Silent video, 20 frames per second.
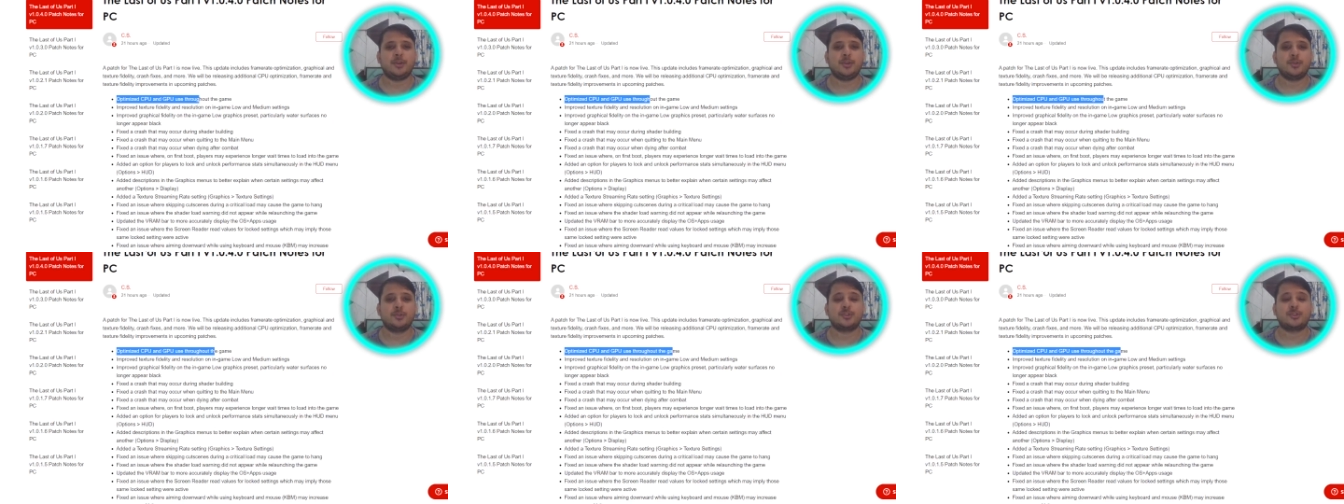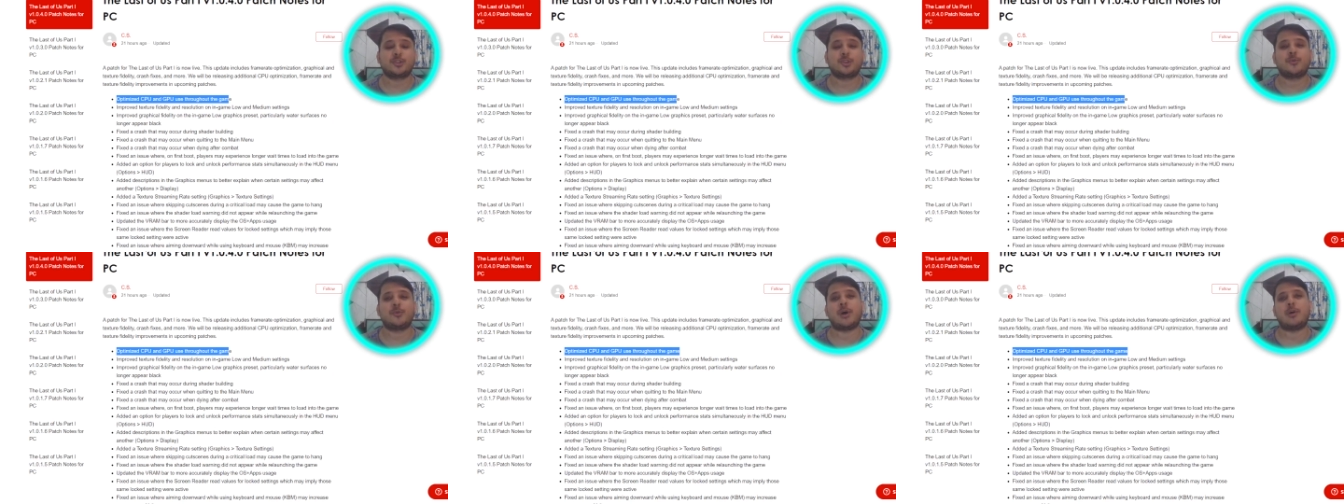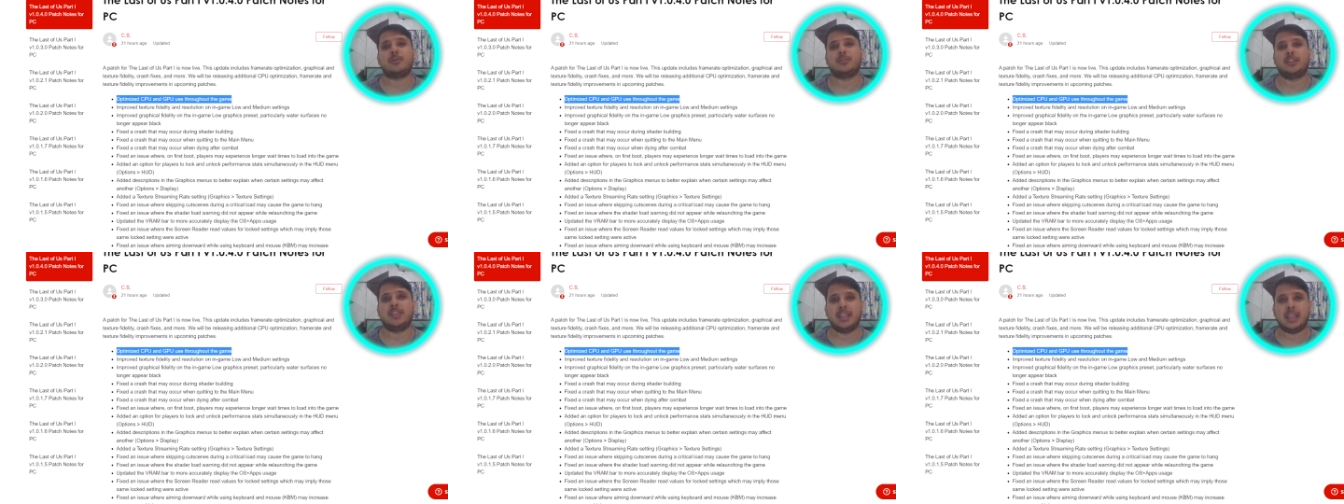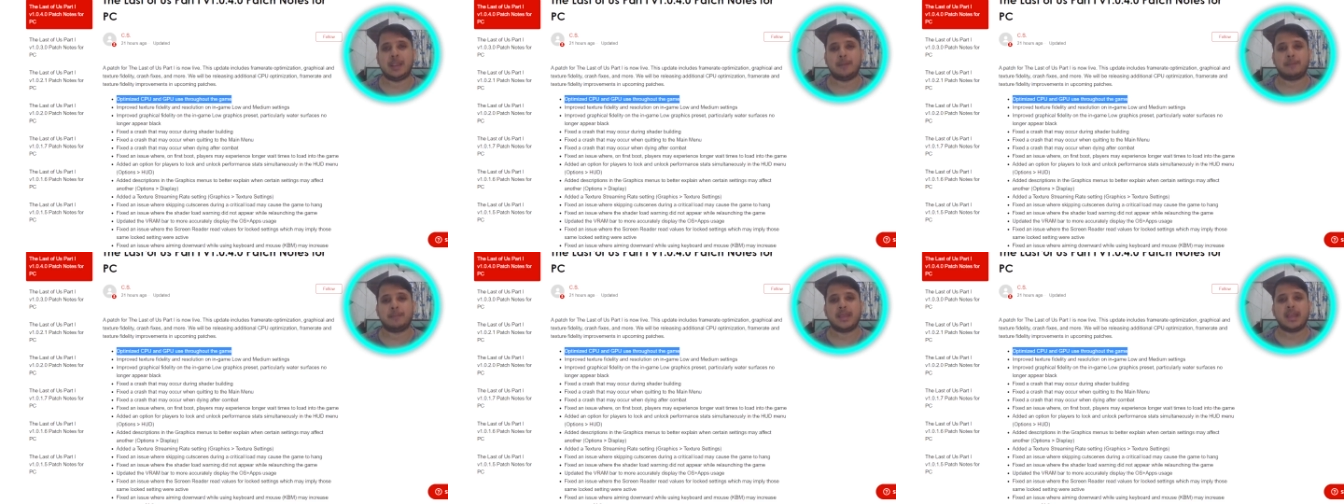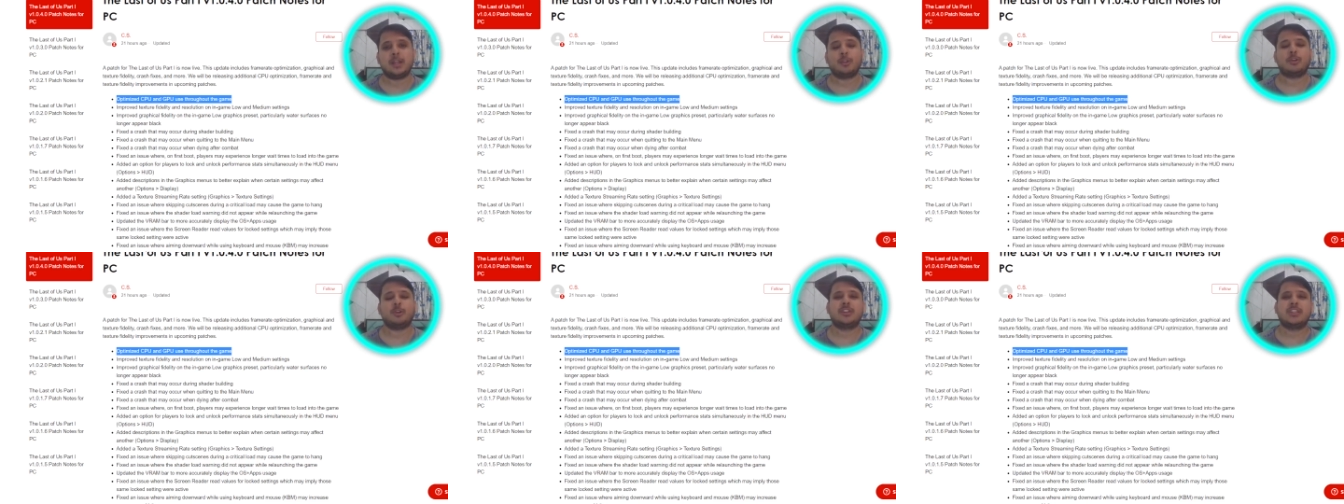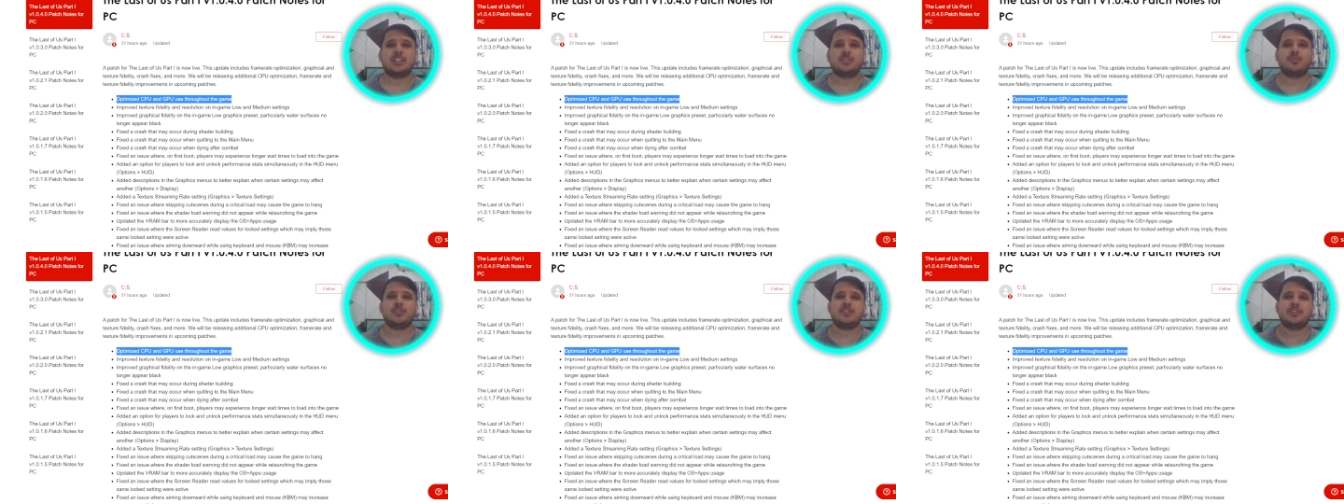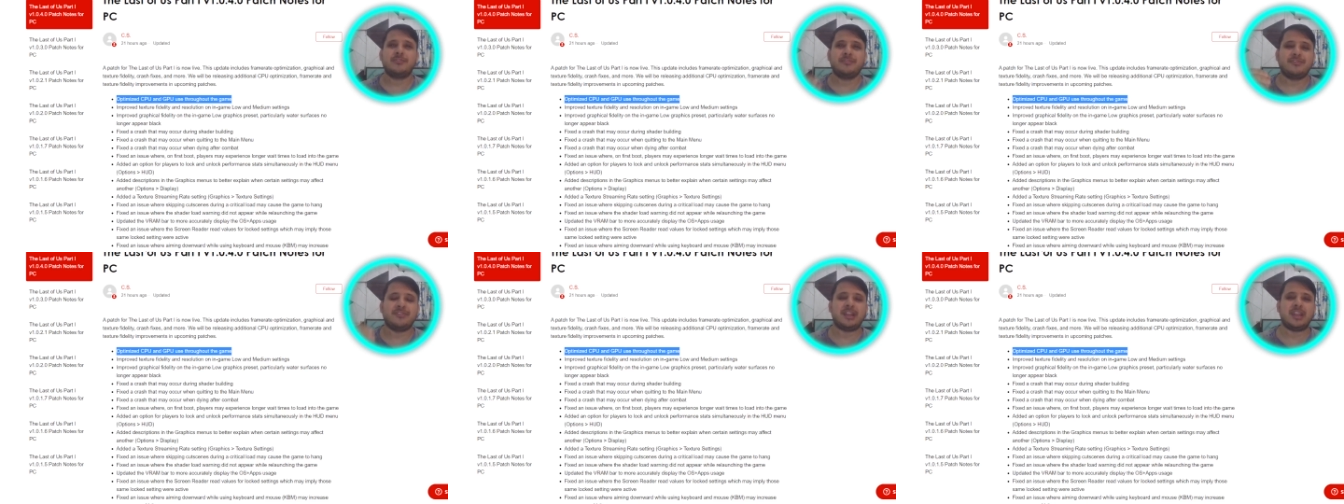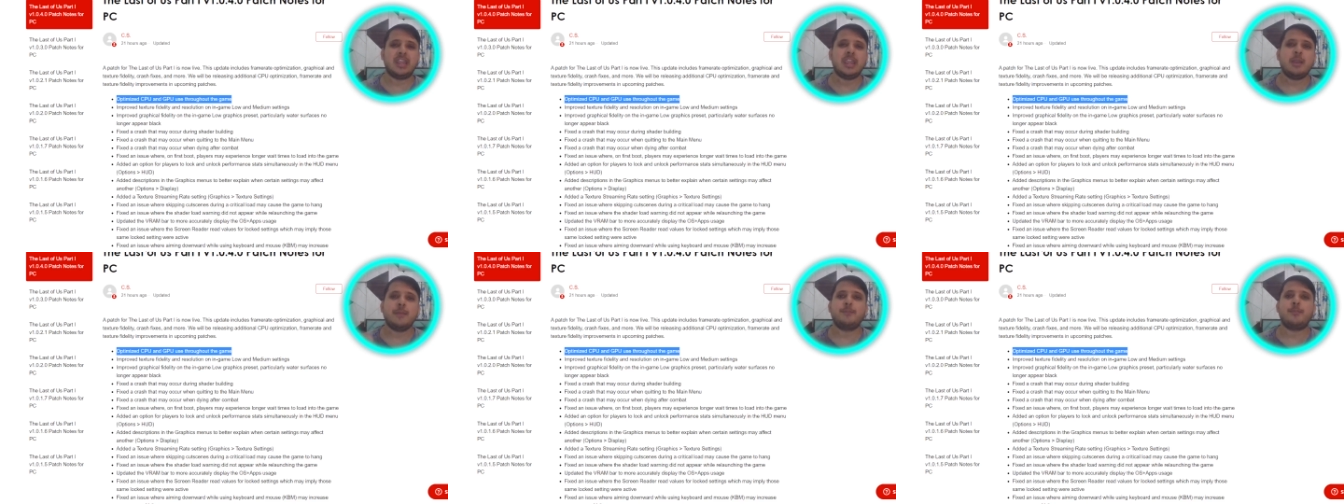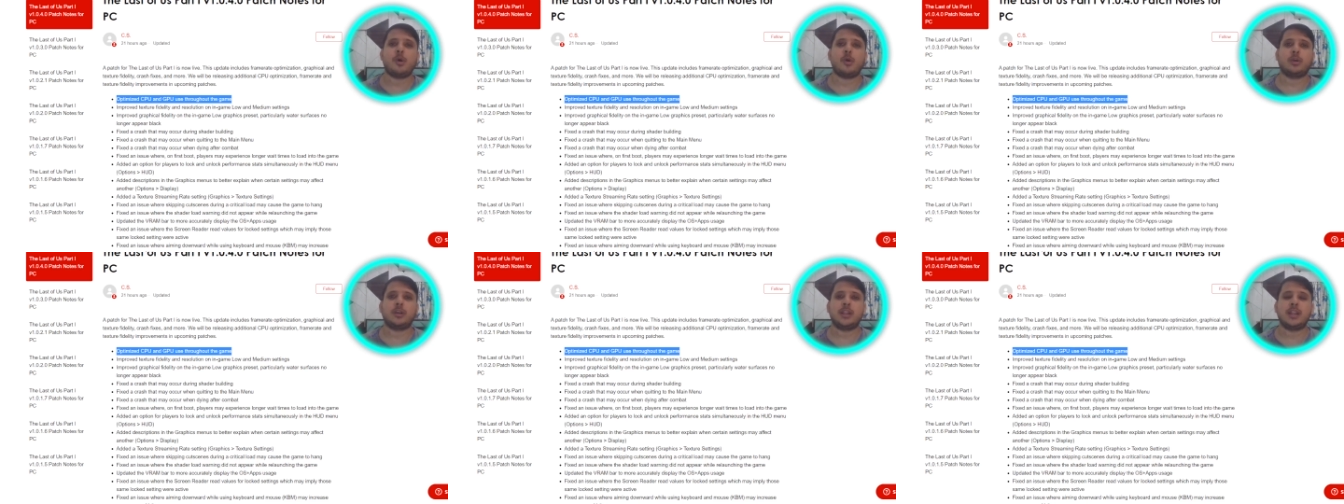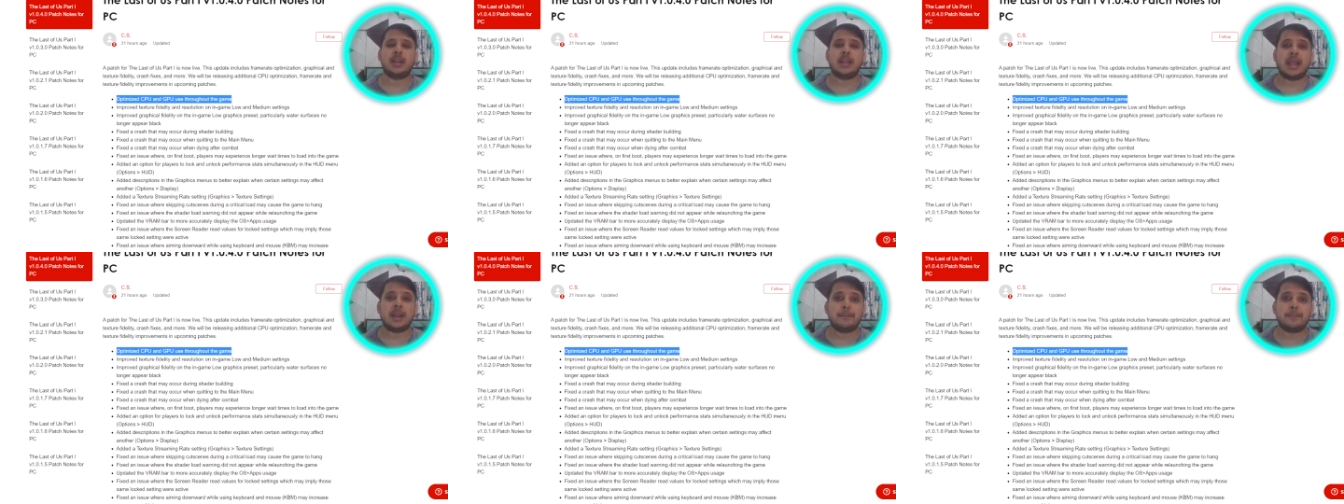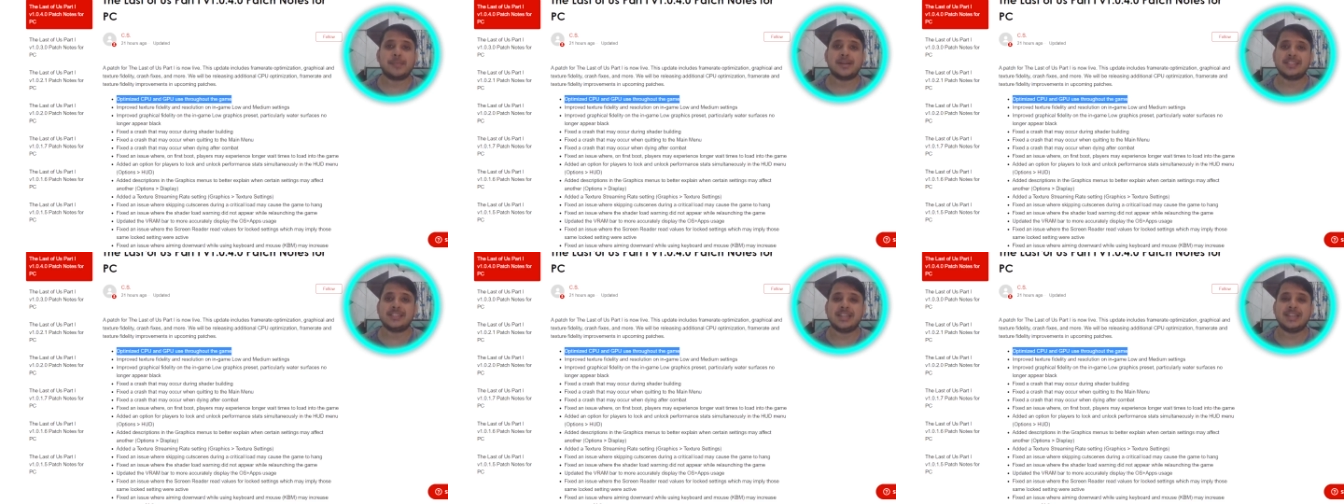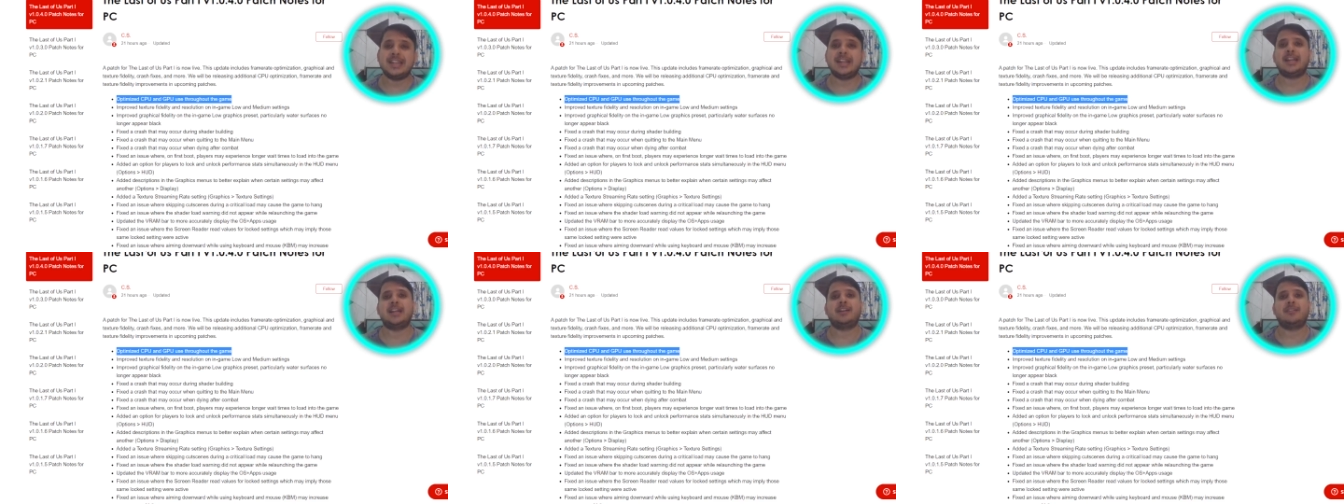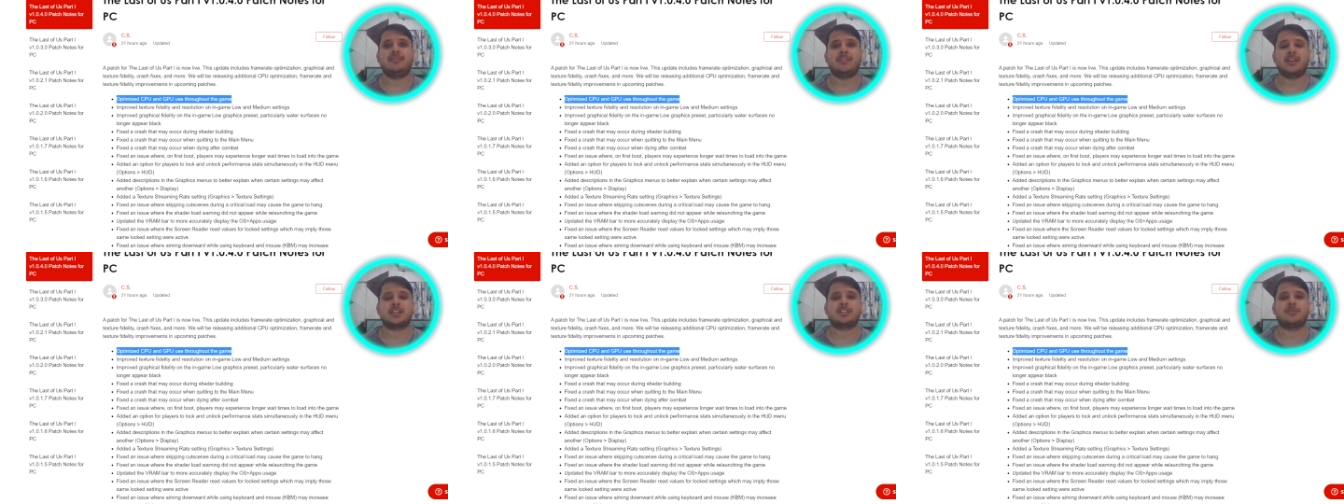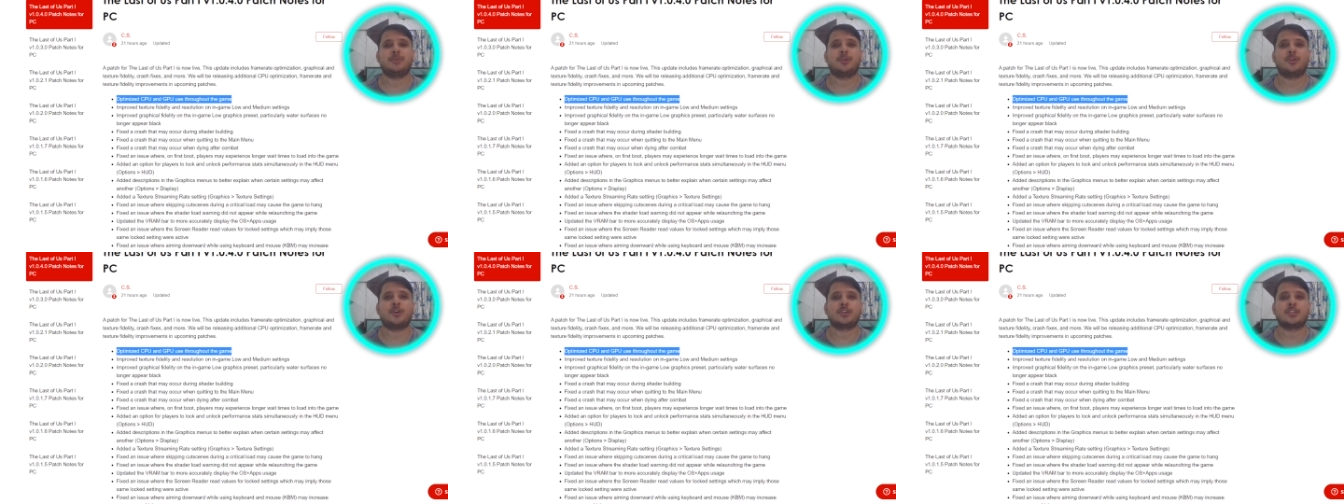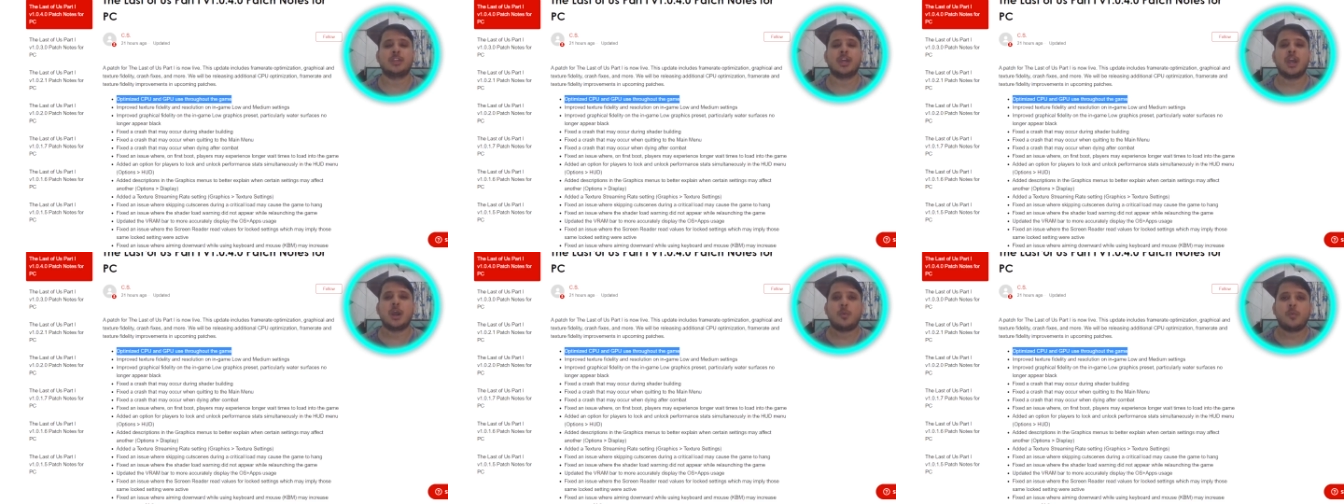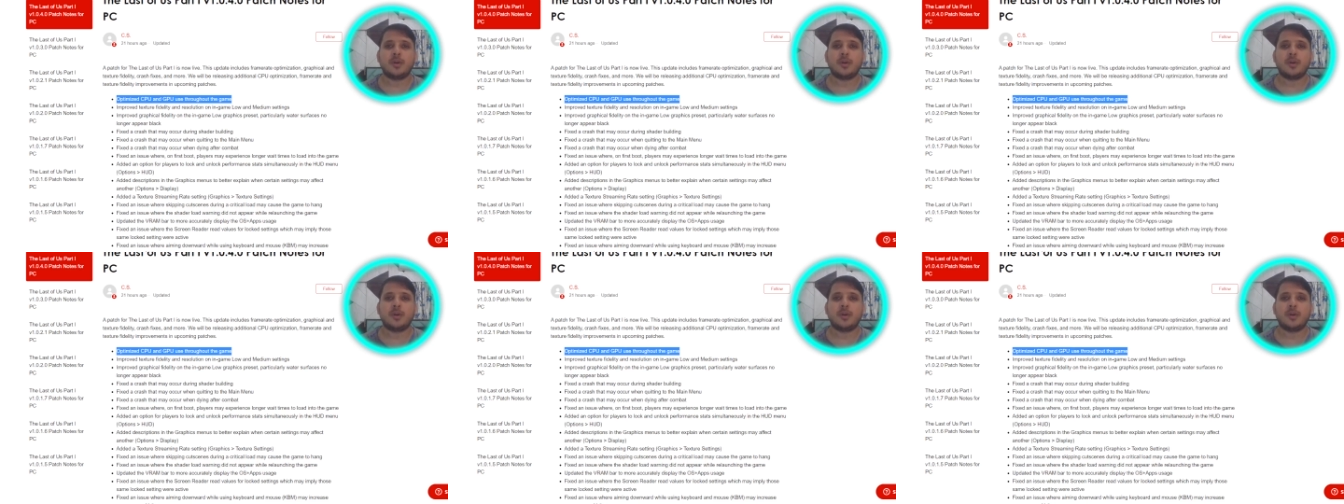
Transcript: use throughout the game now this was a very important and much needed fix because